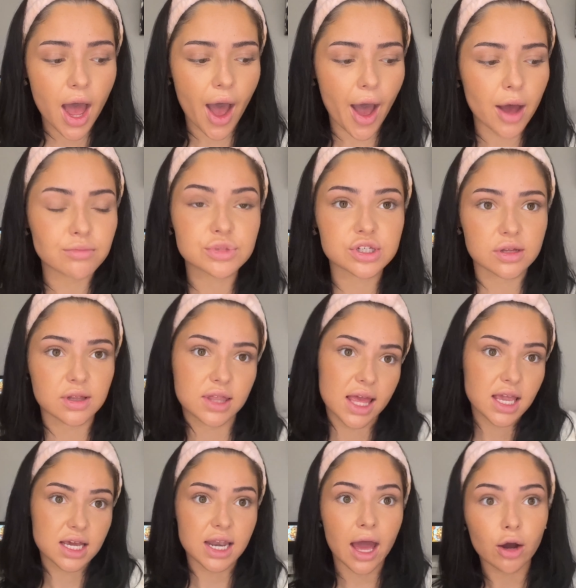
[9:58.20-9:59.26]
so that they
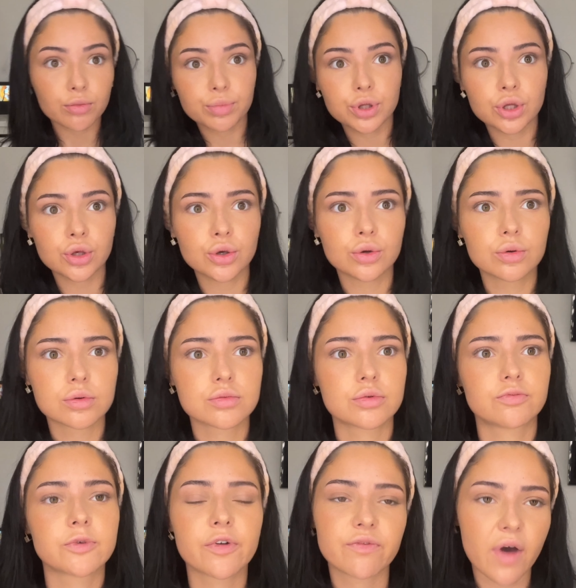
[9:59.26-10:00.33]
can help you
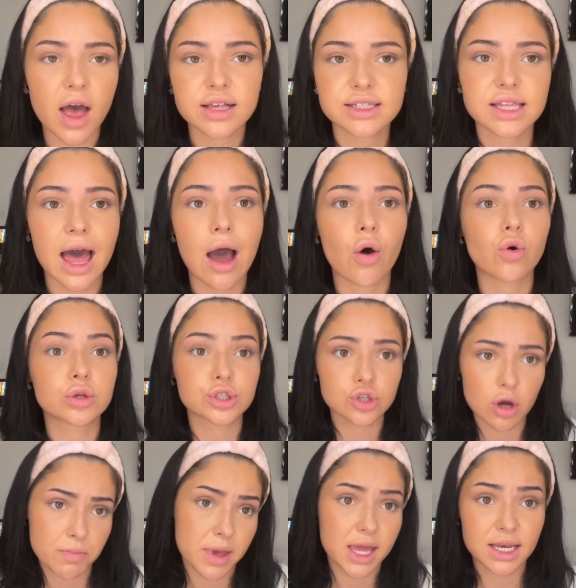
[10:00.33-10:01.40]
reverse that or
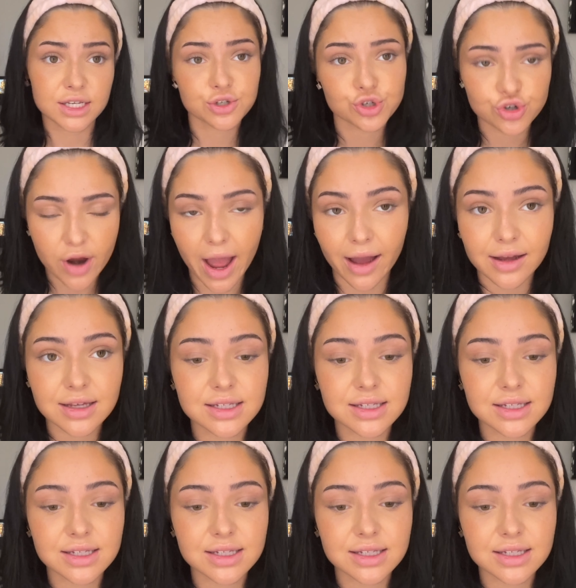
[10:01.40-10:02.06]
stop it in its tracks.